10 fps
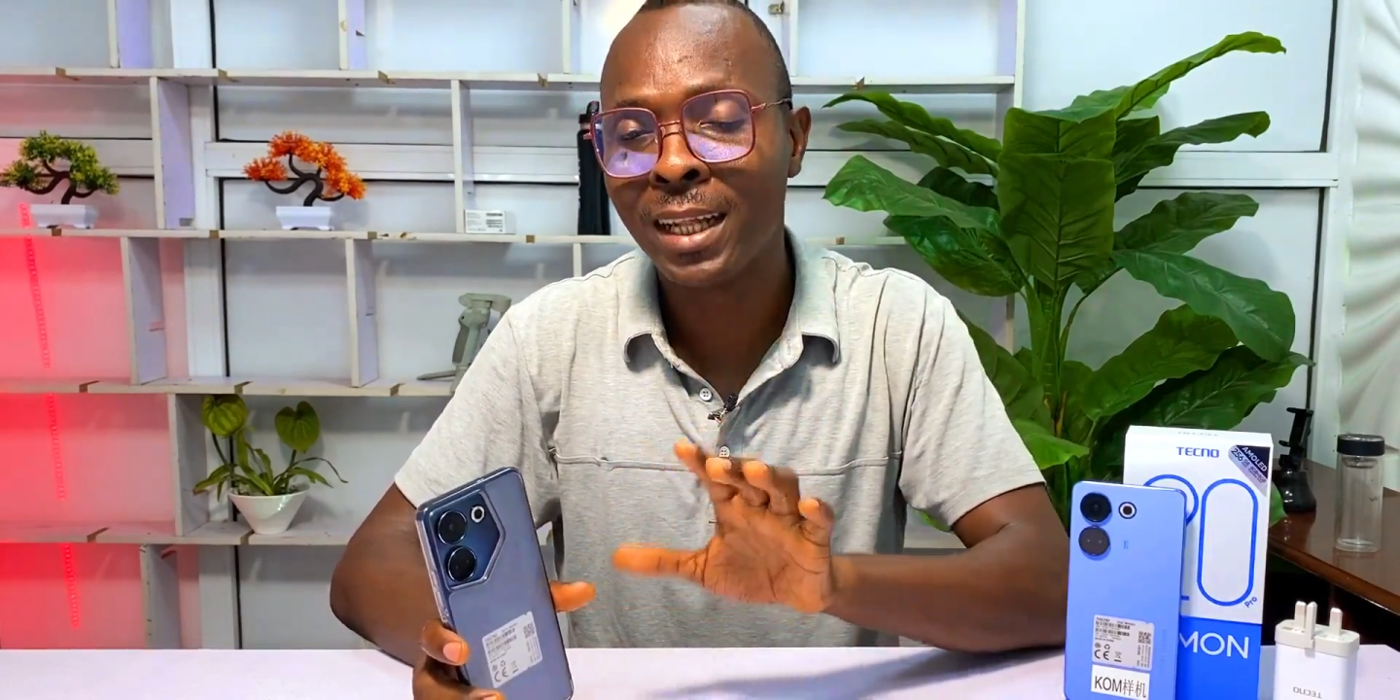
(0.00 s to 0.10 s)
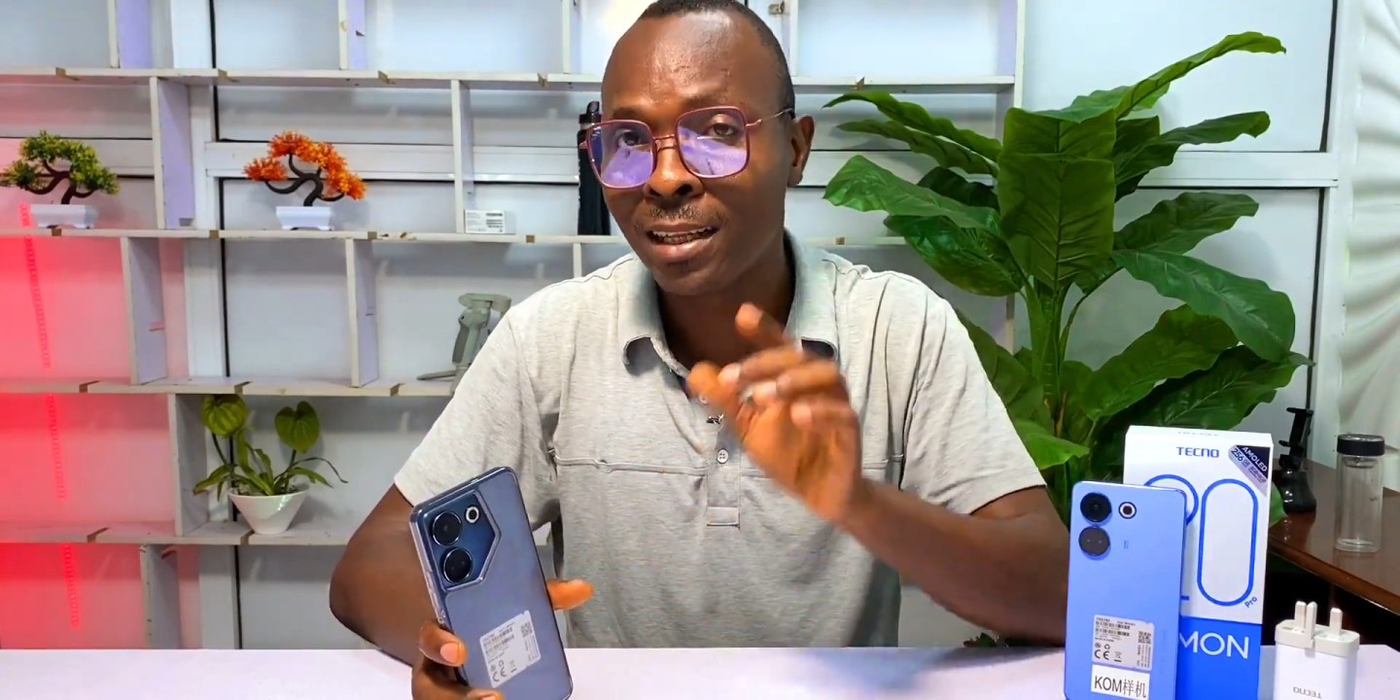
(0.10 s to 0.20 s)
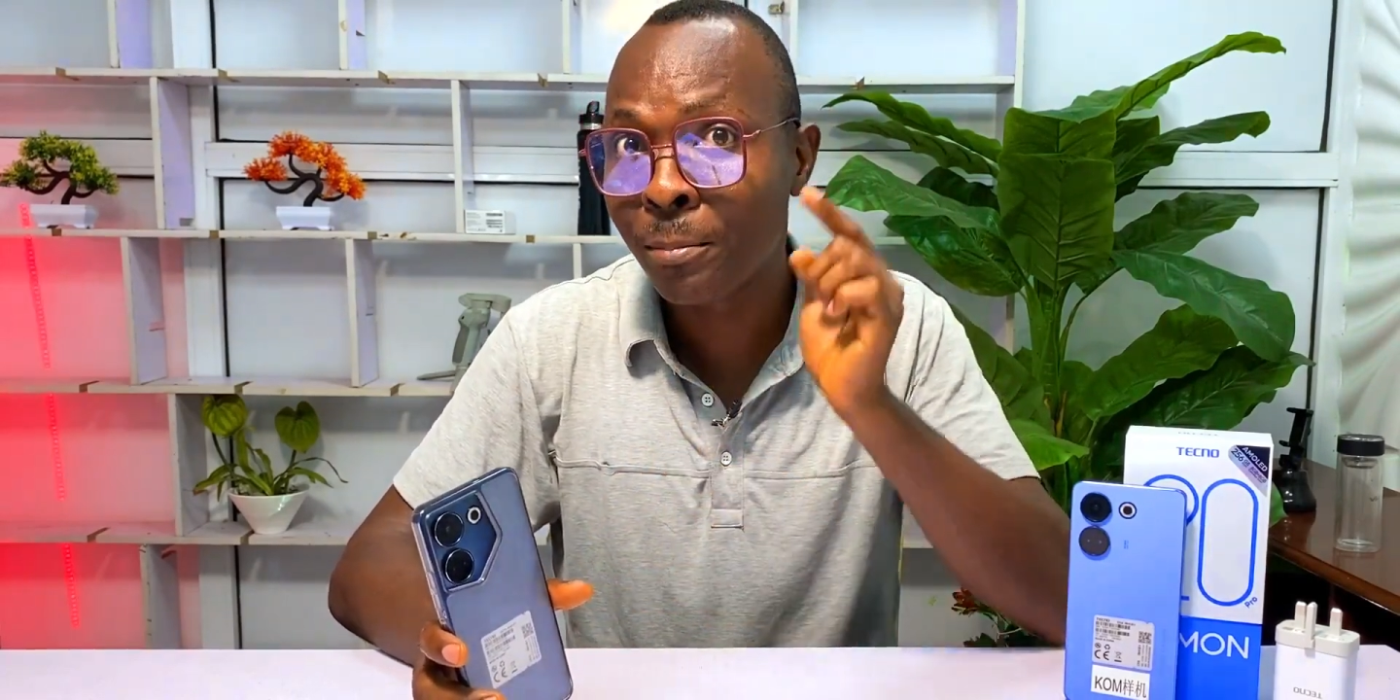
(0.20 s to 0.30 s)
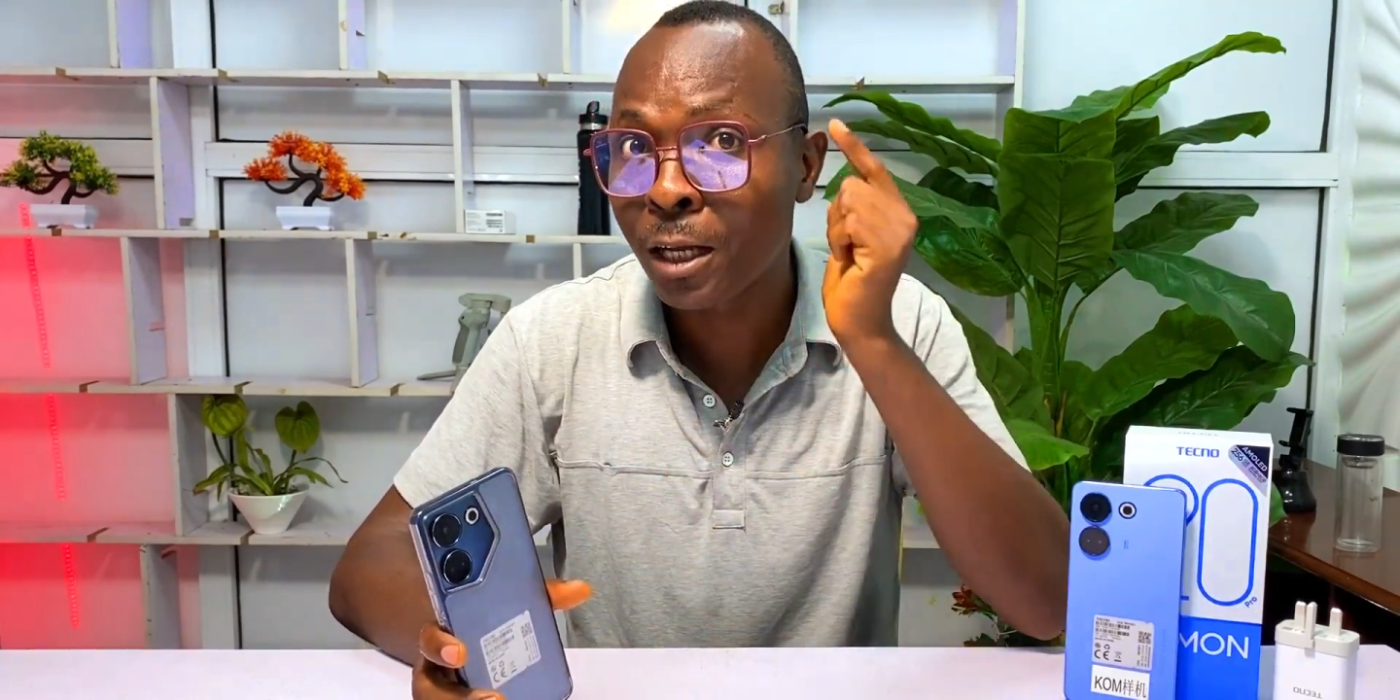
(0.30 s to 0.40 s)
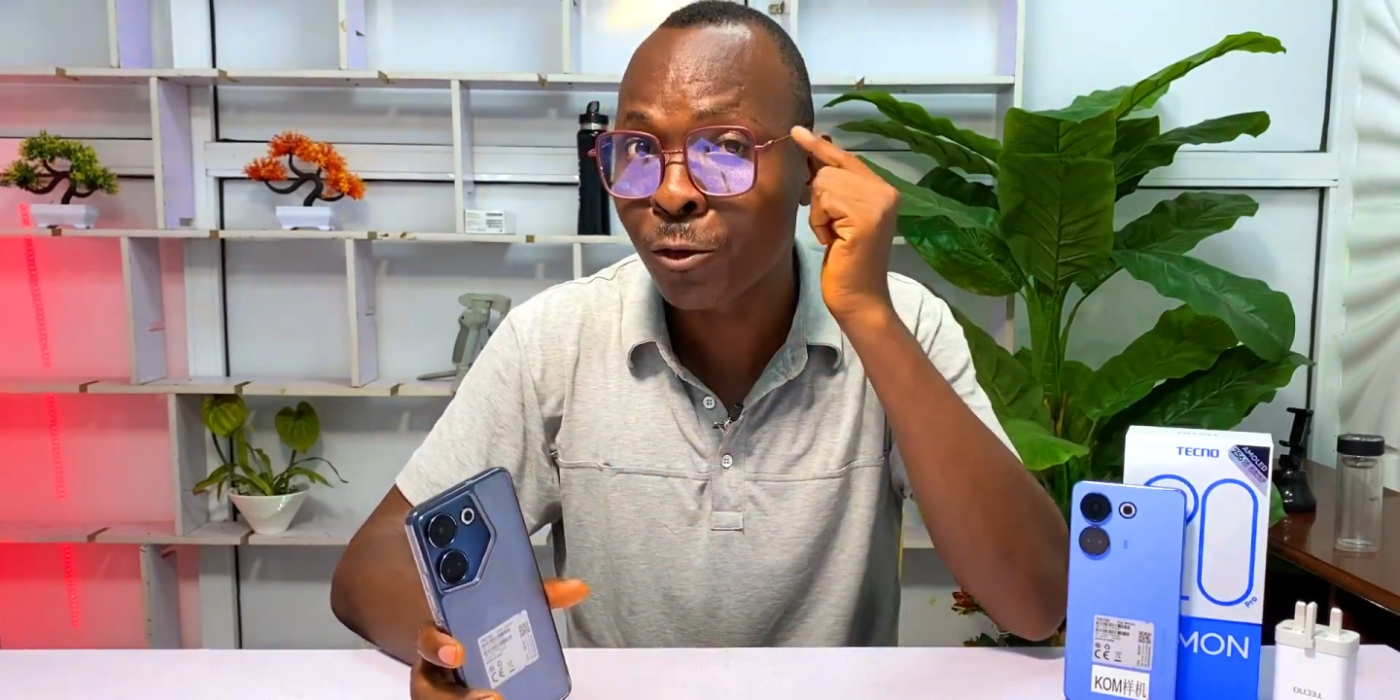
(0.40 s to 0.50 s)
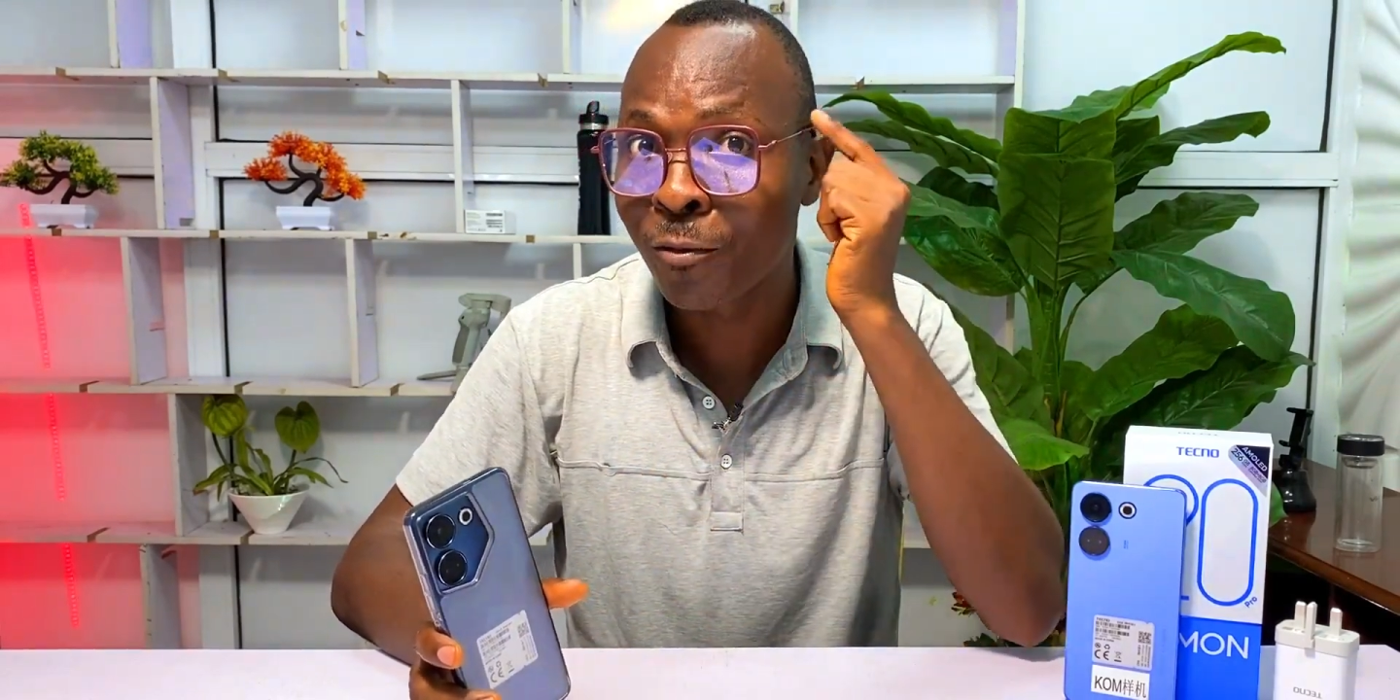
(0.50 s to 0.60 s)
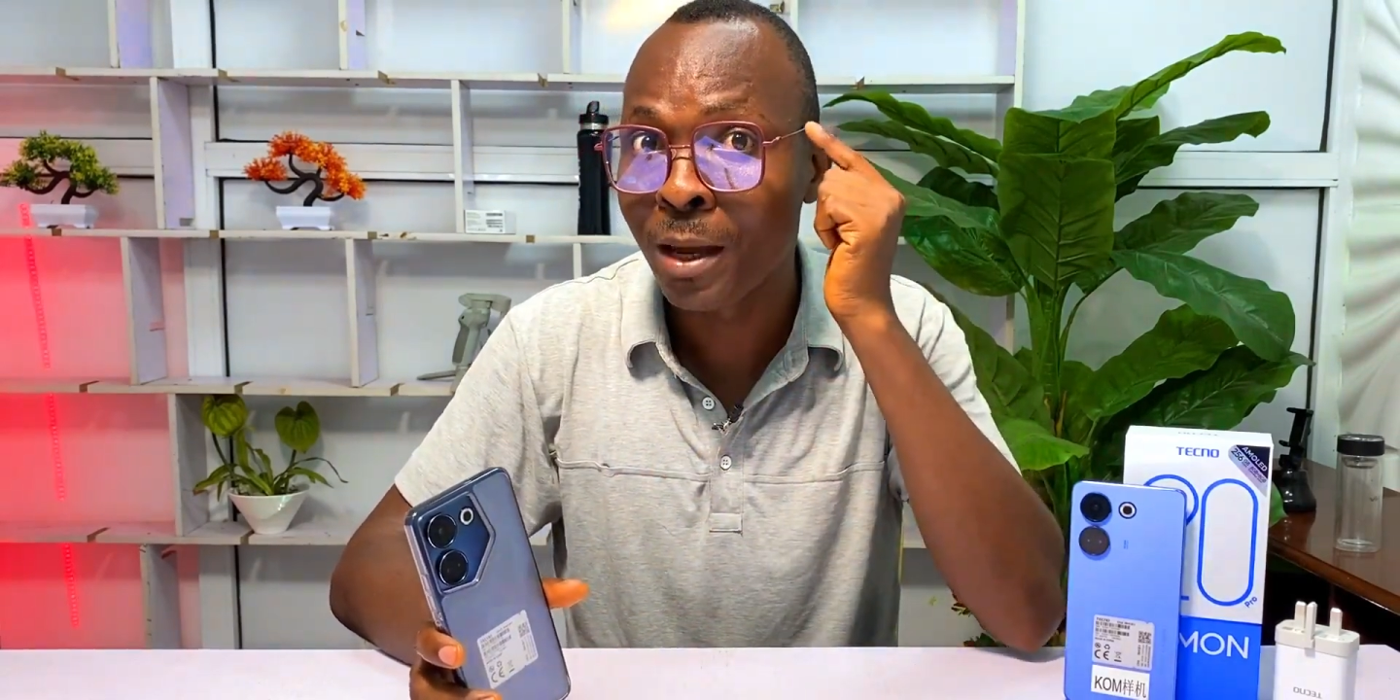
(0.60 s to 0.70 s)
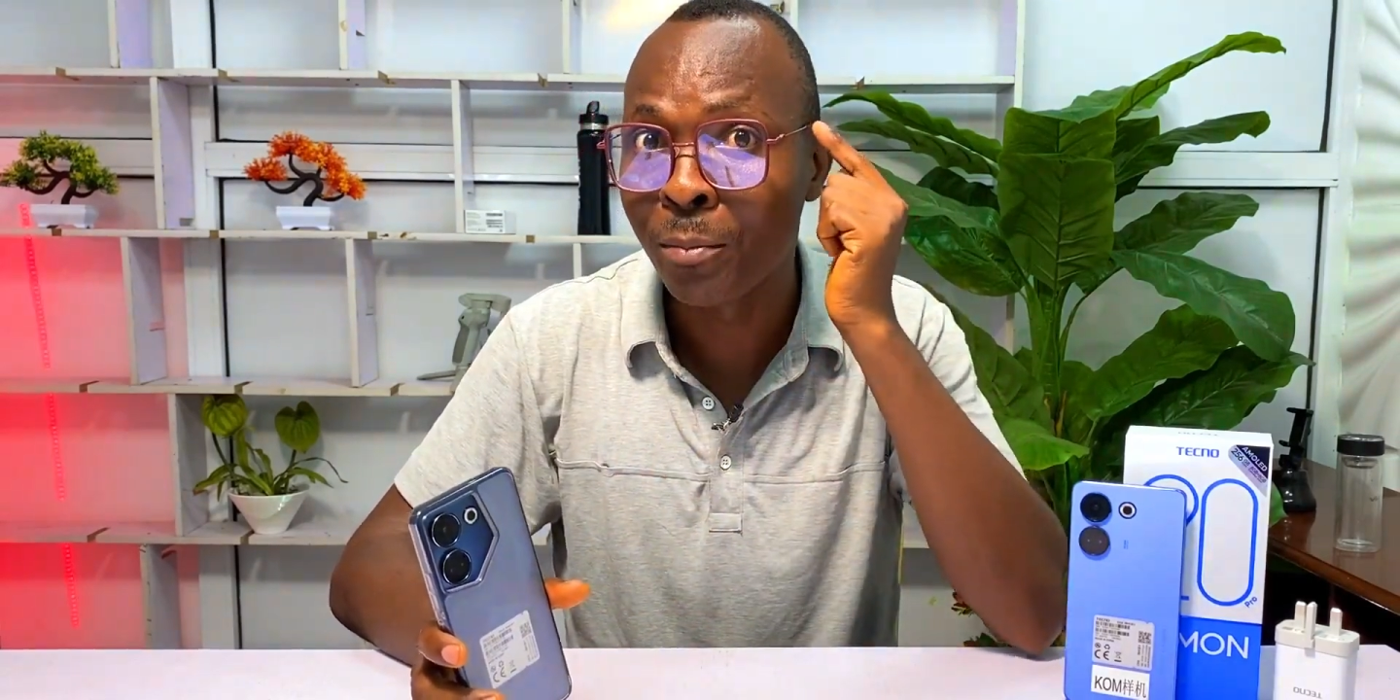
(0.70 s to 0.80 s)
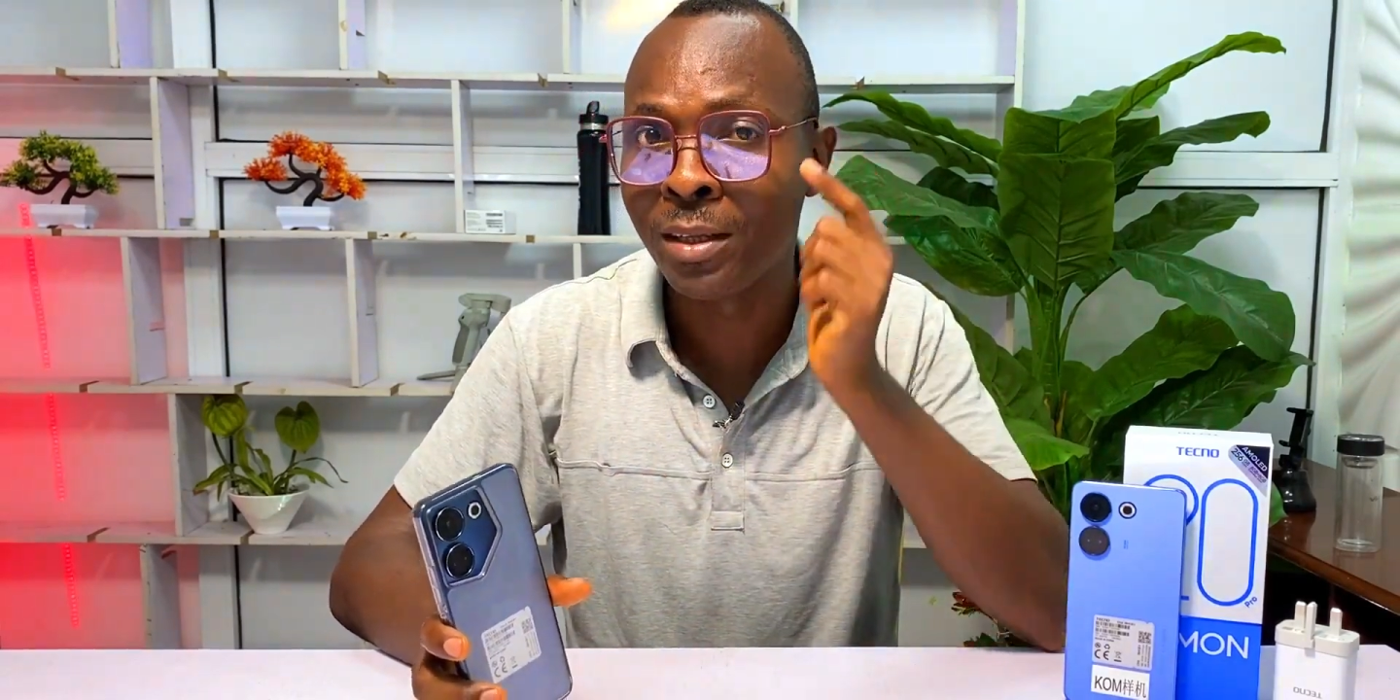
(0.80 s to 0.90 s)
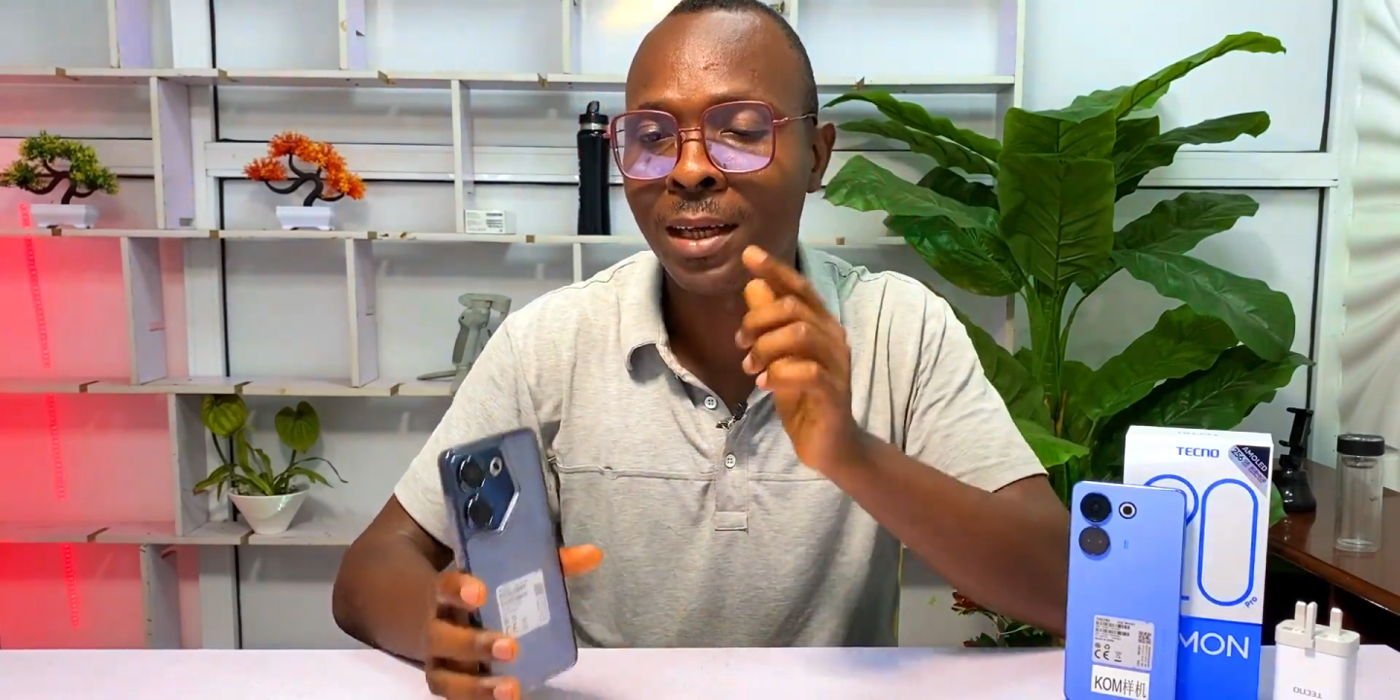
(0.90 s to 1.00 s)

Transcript: and the part of my brain